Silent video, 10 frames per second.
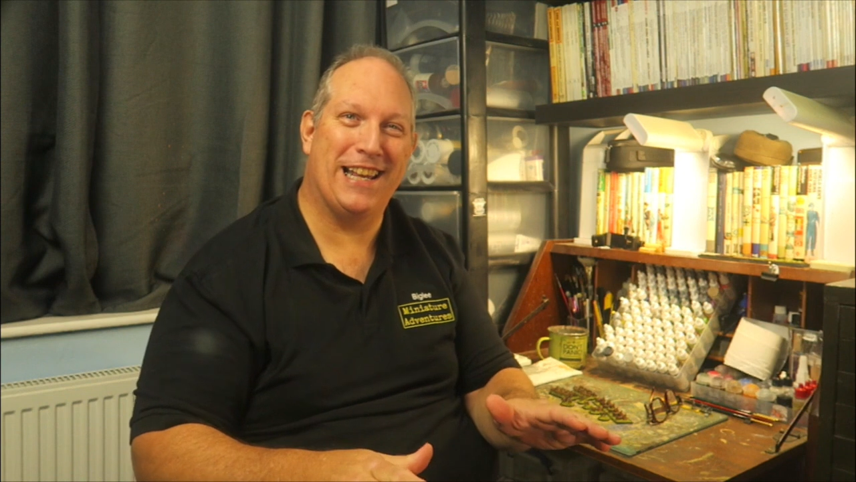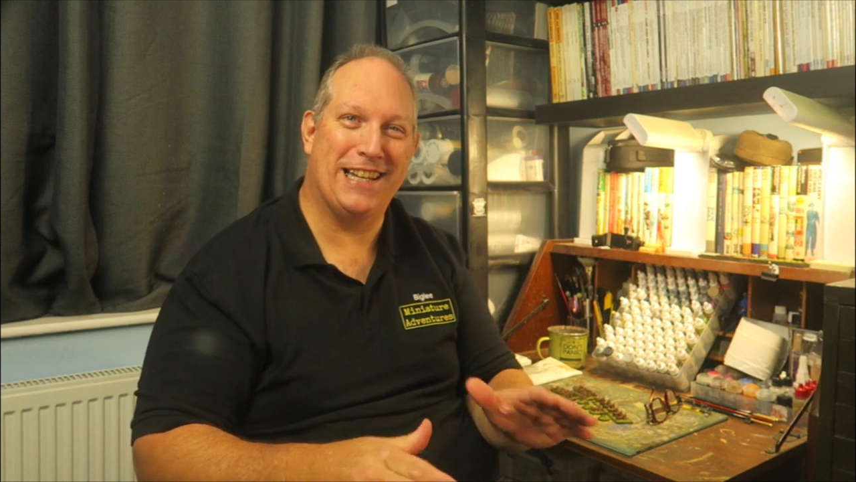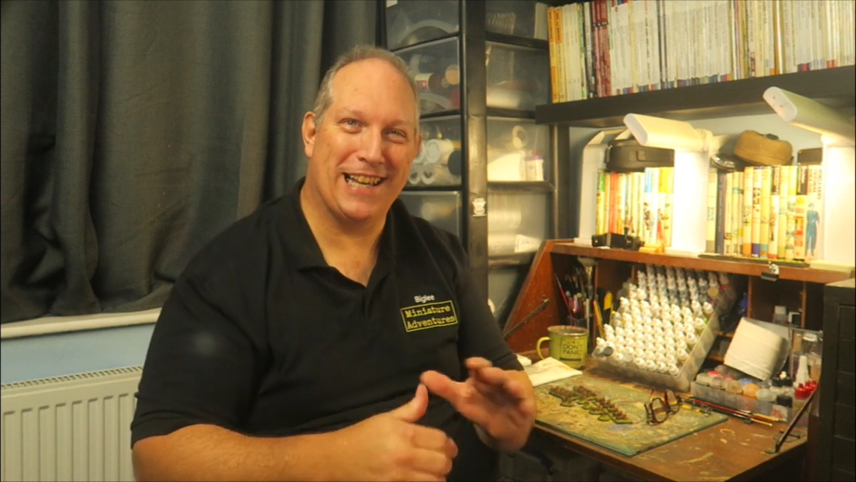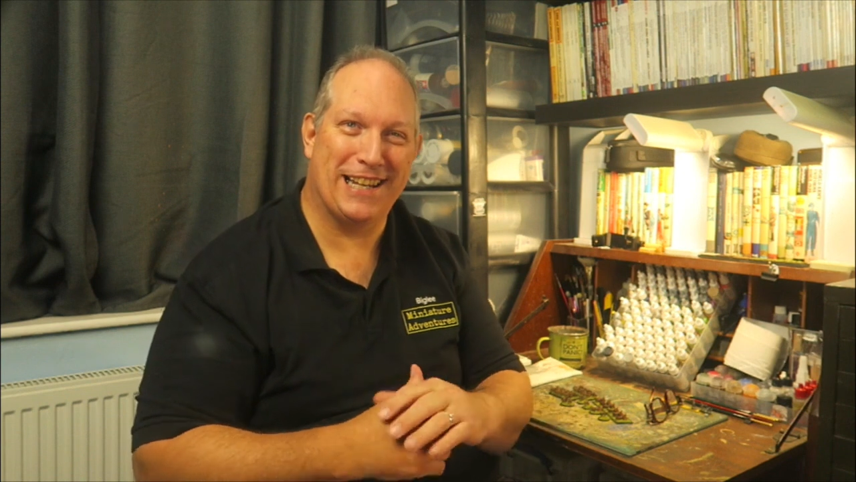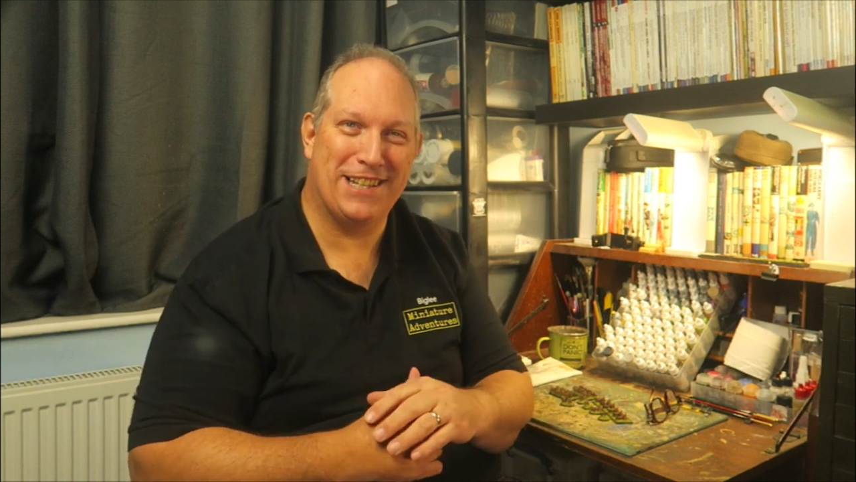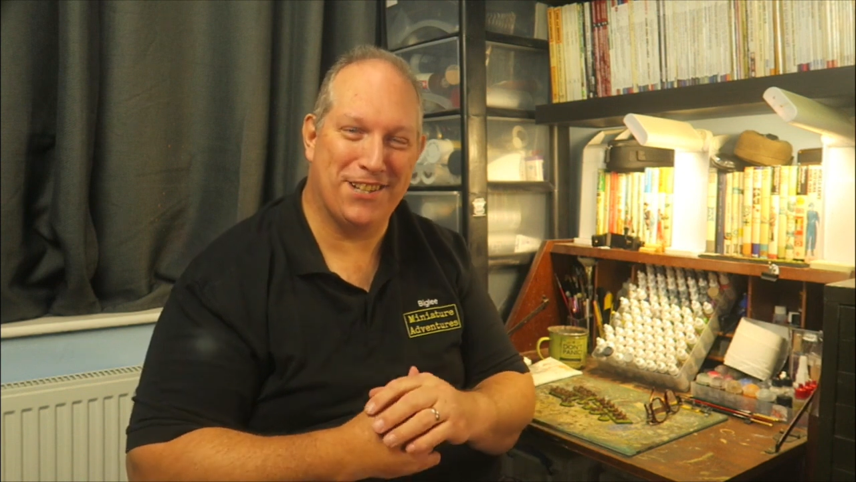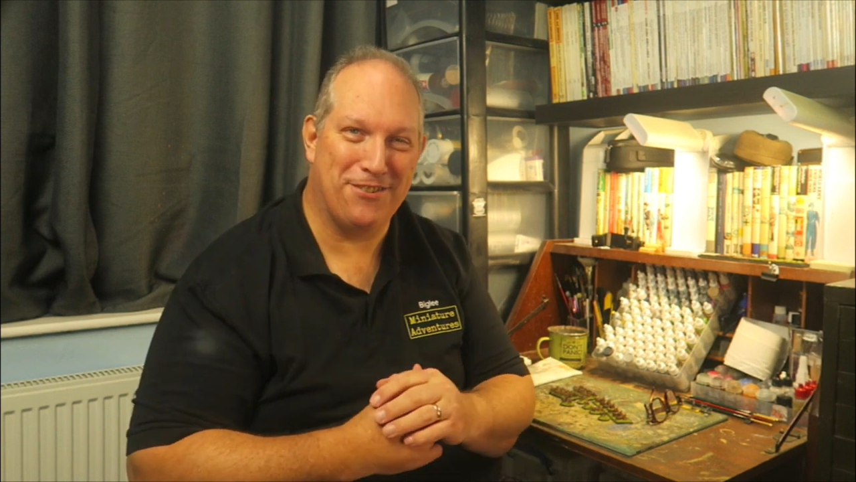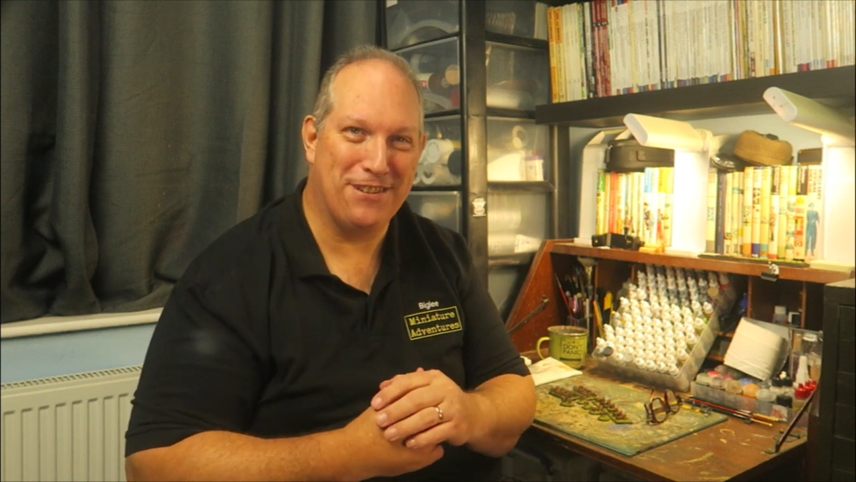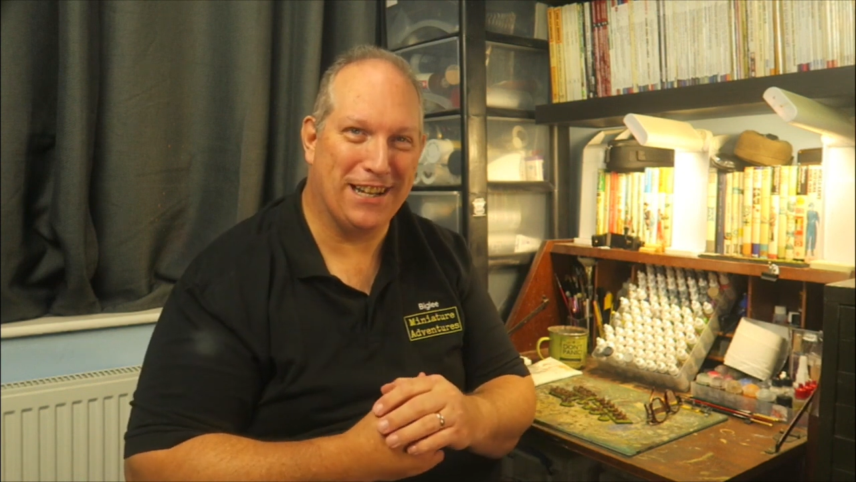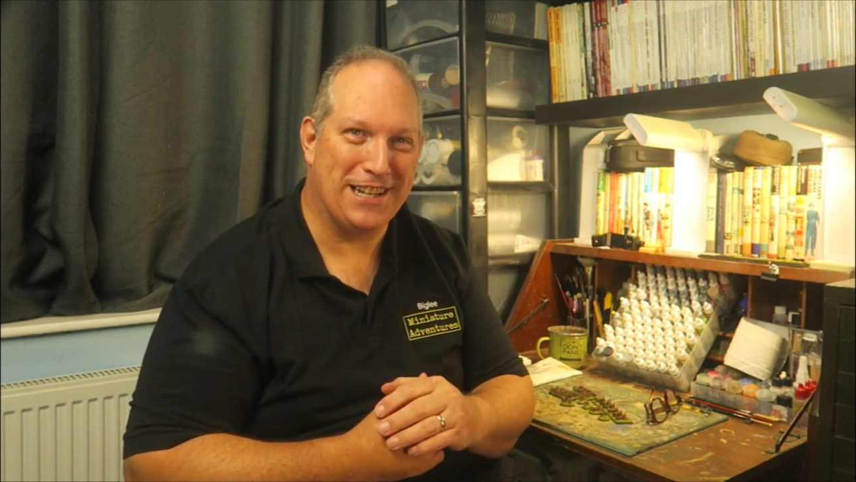it done in
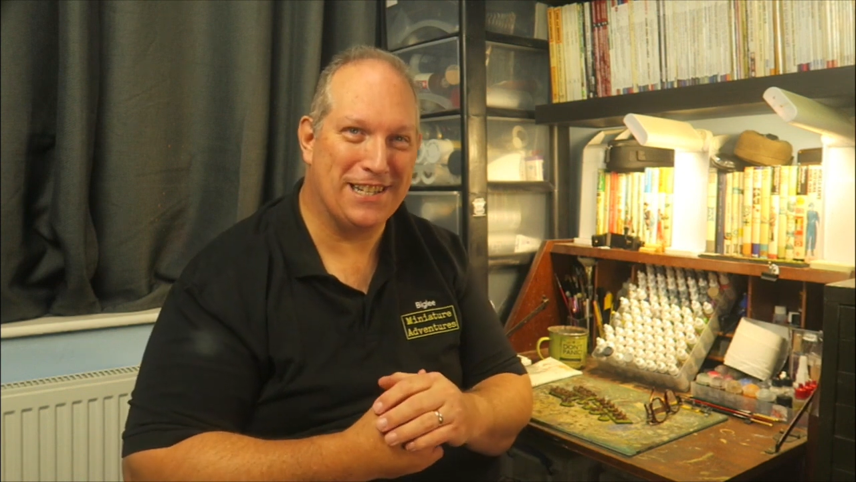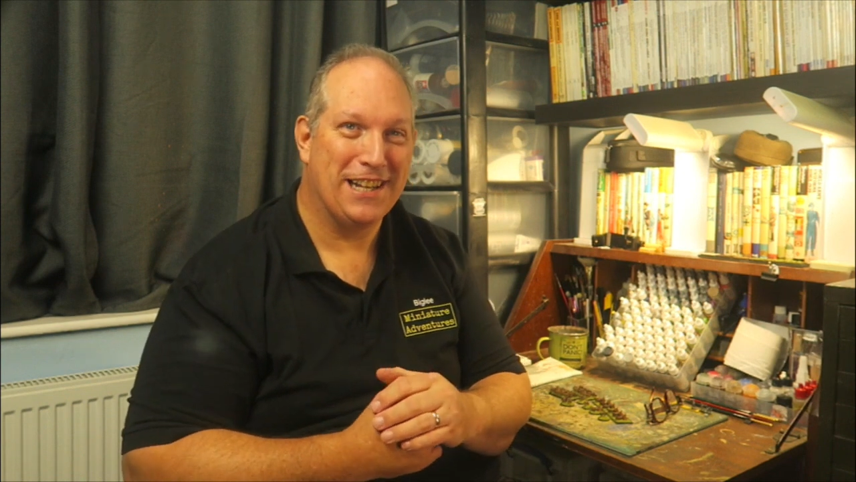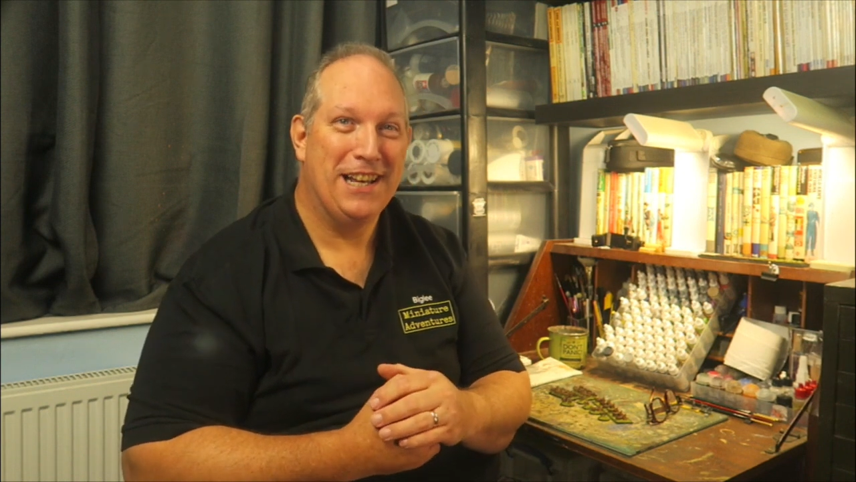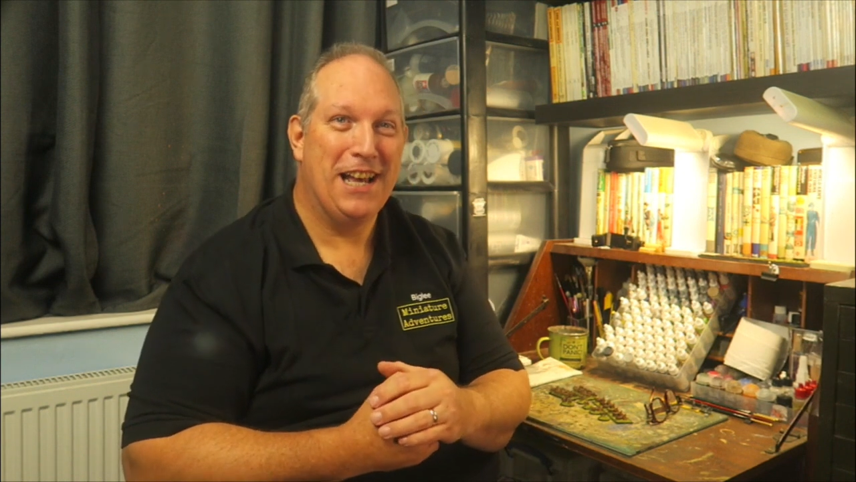2 days.